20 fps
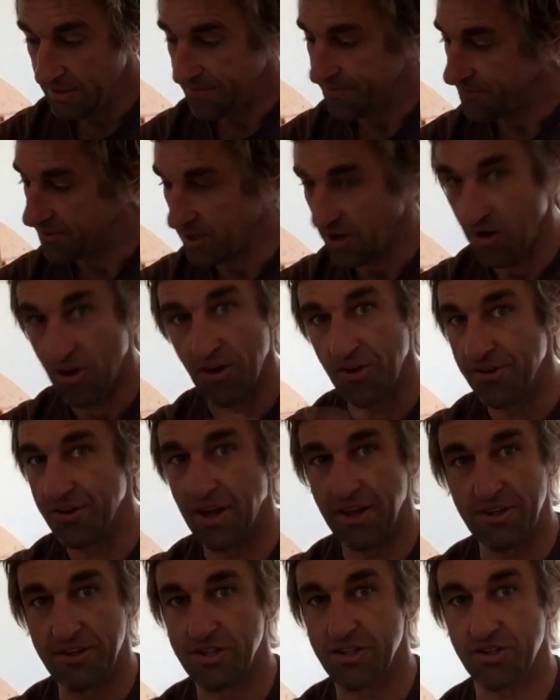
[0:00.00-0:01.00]
It's a whole
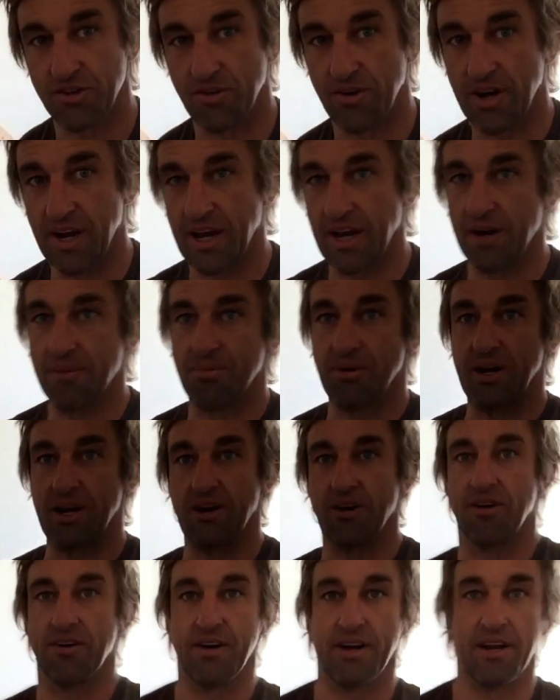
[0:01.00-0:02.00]
nother story. I got to bring
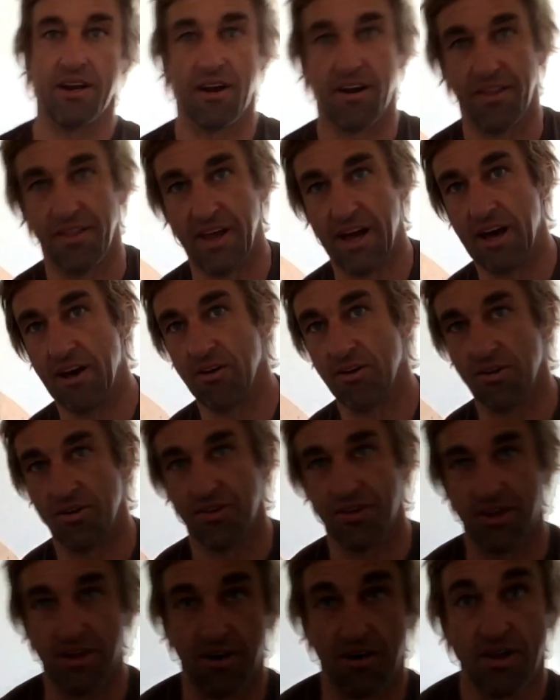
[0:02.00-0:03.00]
her in on that whole
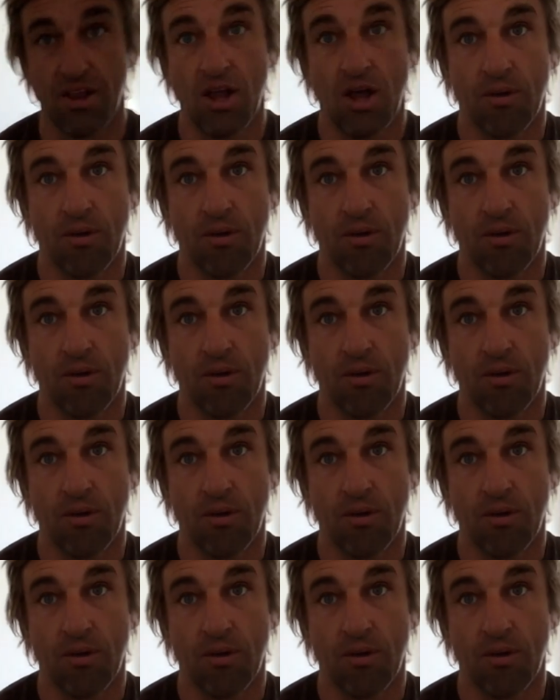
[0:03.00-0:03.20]
deal.